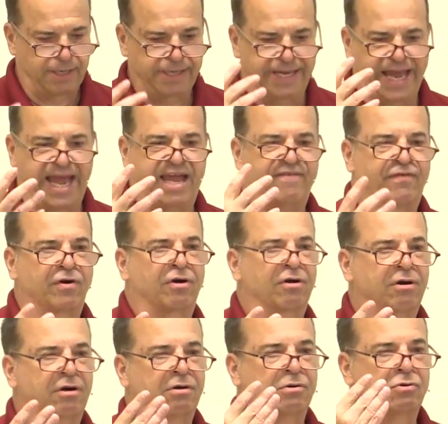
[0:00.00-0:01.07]
gave
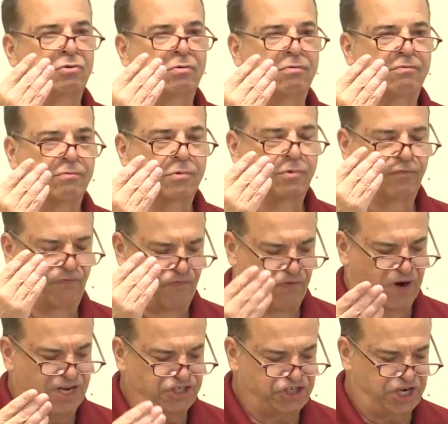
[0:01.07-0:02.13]
her
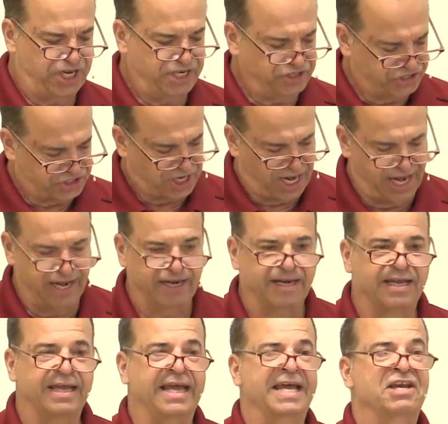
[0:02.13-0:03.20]
fresh insight
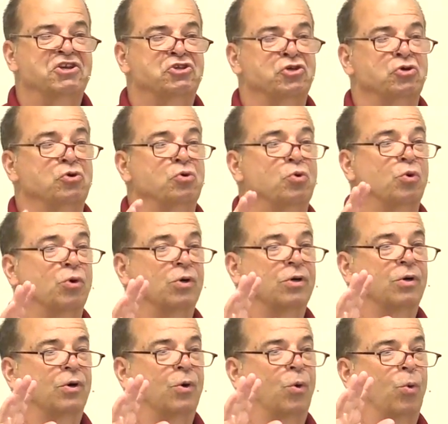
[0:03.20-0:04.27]
into
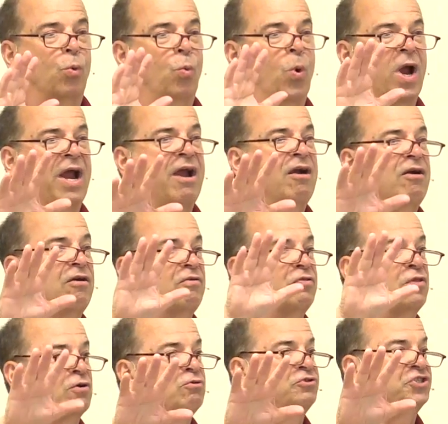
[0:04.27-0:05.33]
where
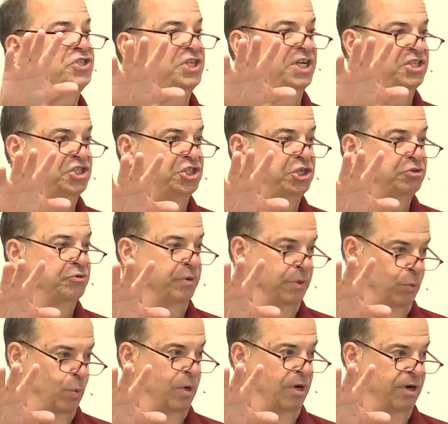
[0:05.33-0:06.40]
those six
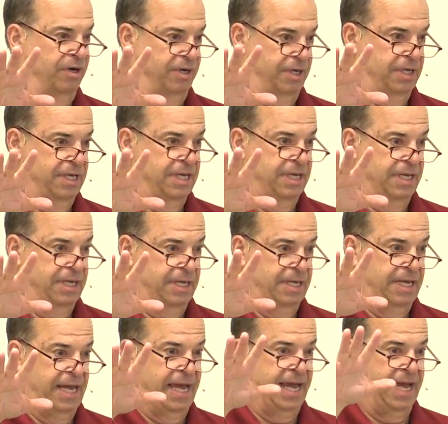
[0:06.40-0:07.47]
children were
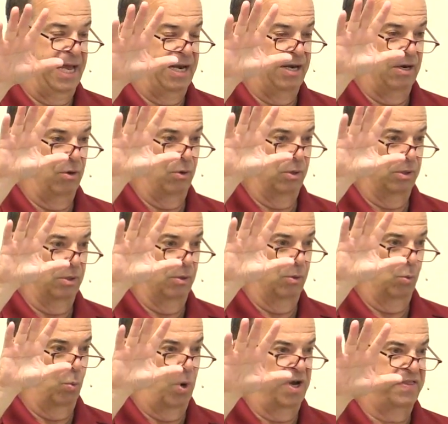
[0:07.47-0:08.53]
and
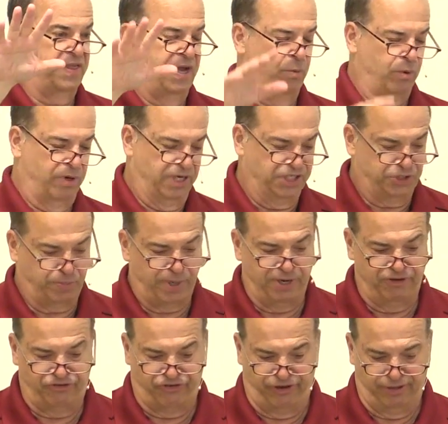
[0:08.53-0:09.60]
what they were
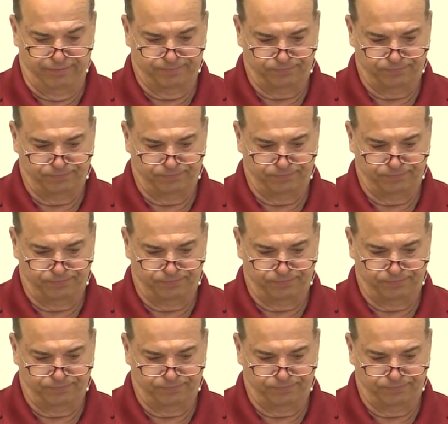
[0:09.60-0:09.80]
experiencing.